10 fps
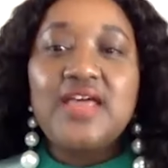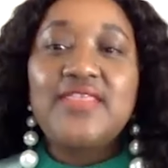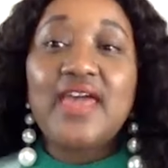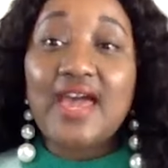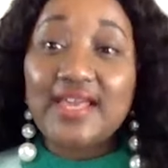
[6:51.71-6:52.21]

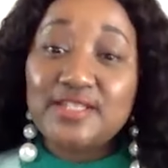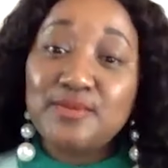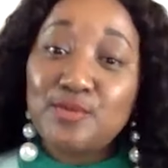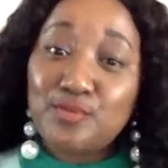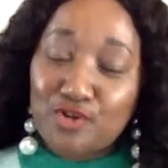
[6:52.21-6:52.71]
there has
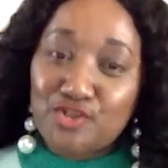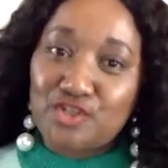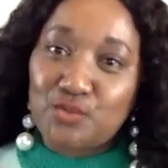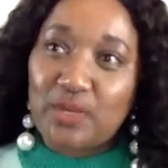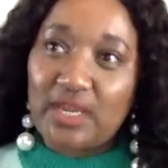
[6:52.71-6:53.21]
been a
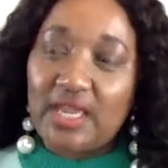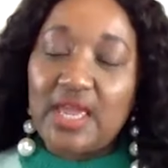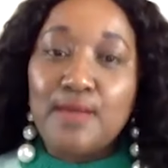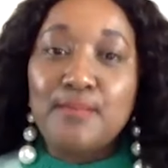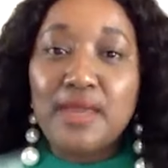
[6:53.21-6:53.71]
project where
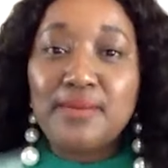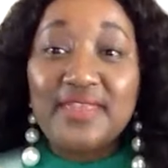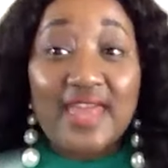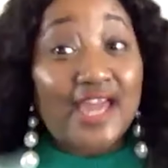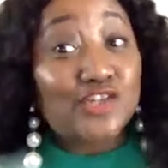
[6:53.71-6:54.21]
maybe
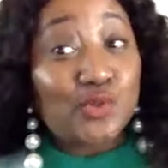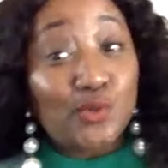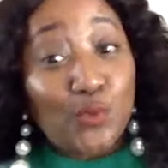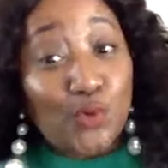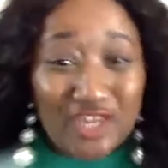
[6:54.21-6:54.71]
the actual
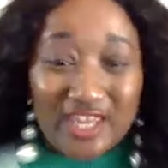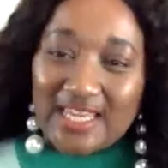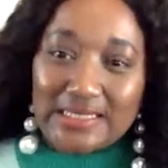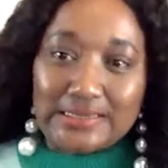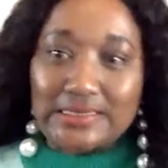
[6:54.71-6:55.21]

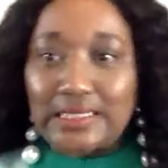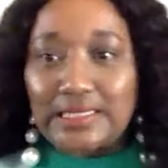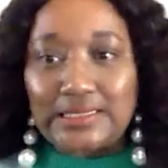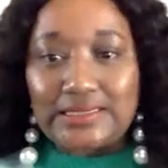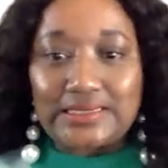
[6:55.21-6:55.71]
workings and